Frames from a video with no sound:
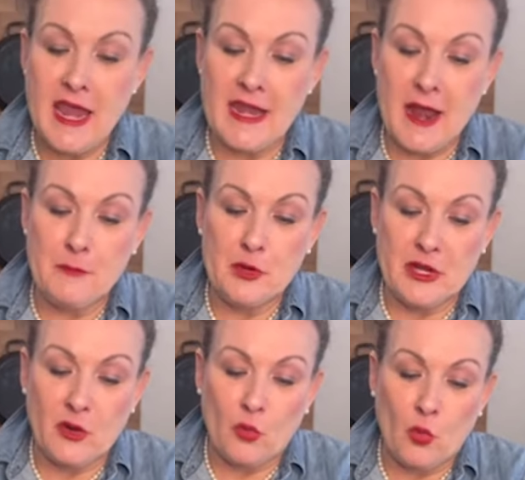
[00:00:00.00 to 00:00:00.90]
And I
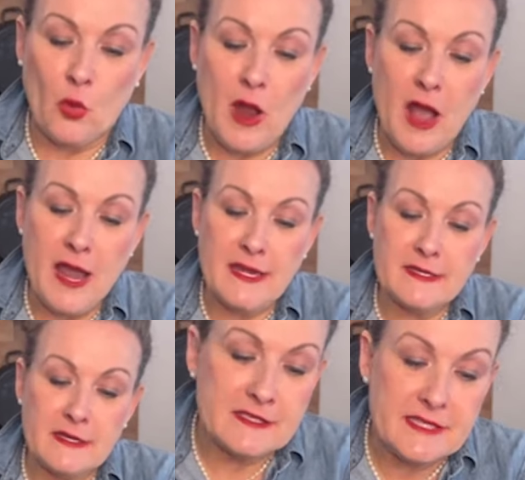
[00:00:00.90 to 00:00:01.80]
put it
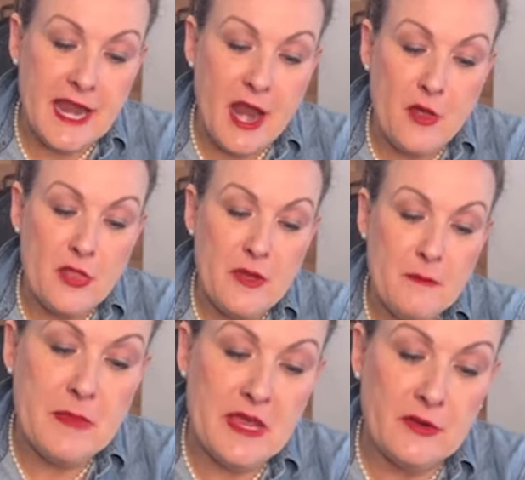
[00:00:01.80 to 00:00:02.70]
right down
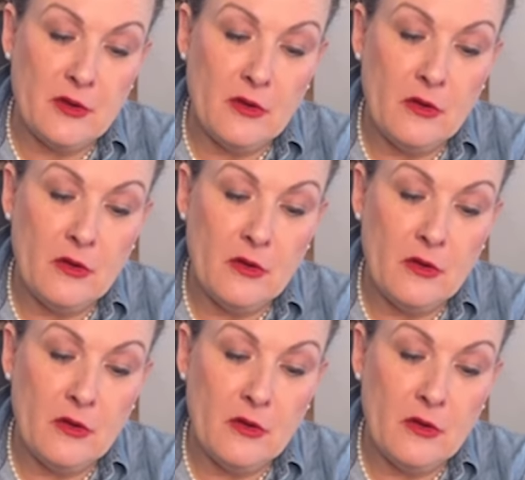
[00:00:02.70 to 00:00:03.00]
the middle